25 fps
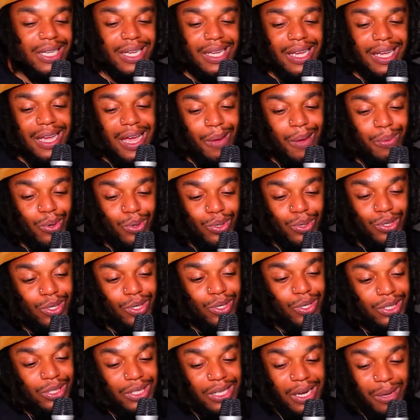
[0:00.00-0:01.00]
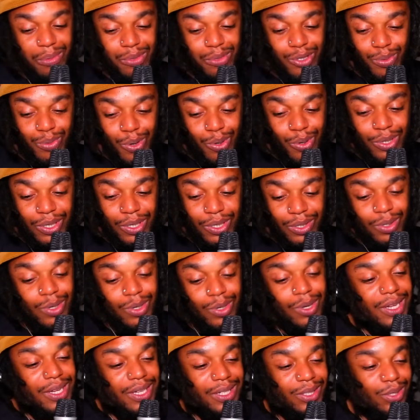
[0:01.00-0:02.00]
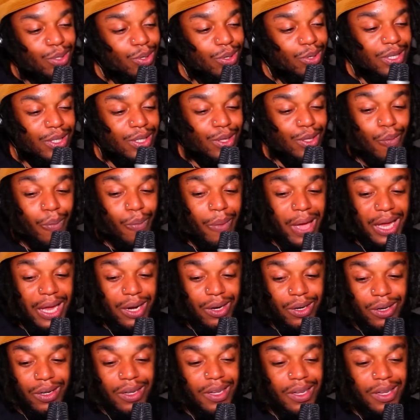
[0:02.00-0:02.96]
I'm going to your shit, I'm smoking you. So it don't matter.